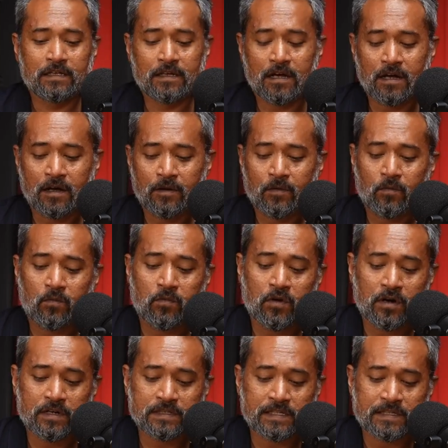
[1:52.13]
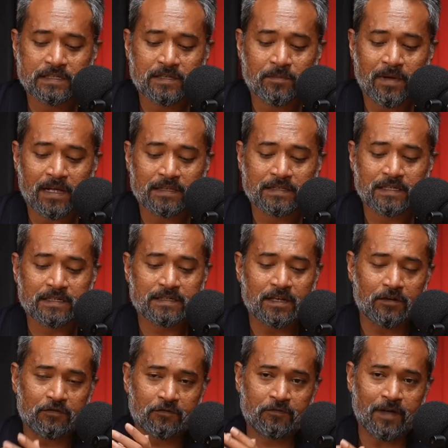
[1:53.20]
words and semantics
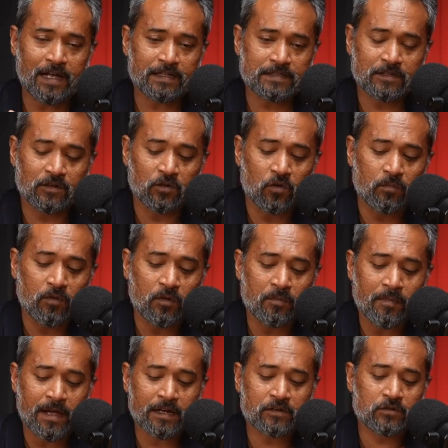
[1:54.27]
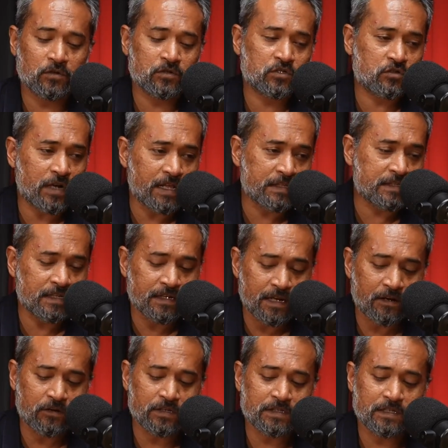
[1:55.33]
affect global macro trends and
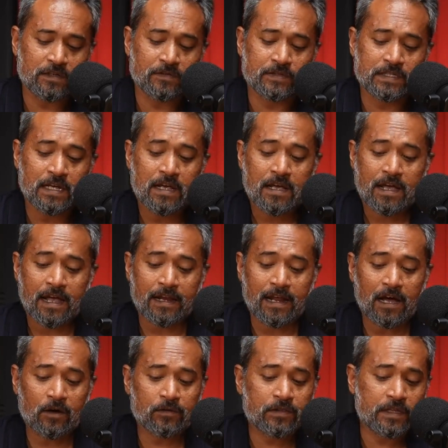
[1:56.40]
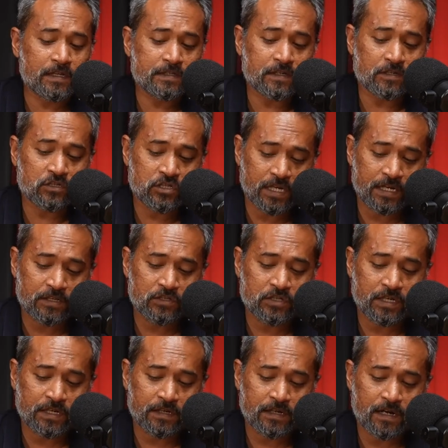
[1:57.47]
narratives, and how things are
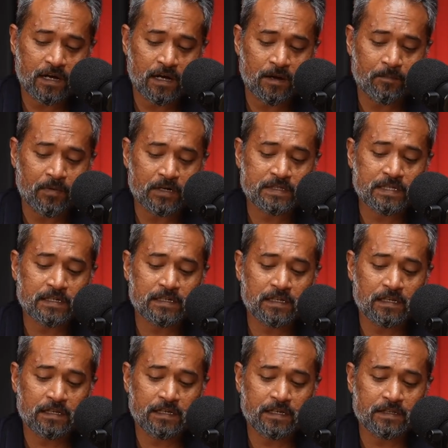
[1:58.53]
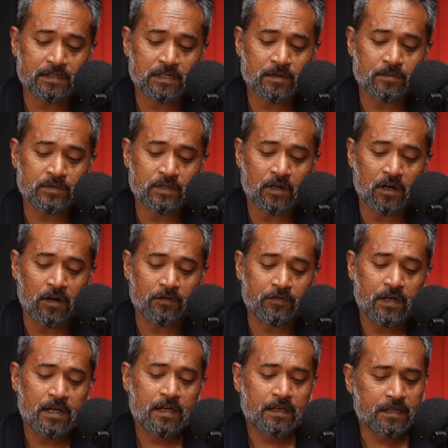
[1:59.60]
changing, particularly in terms of
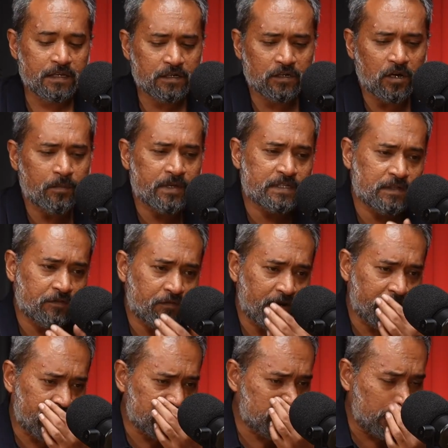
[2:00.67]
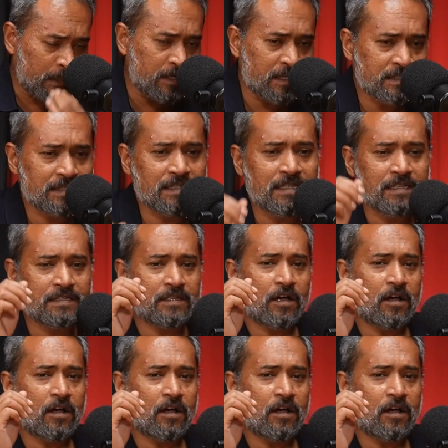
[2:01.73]
economics and finance, because these are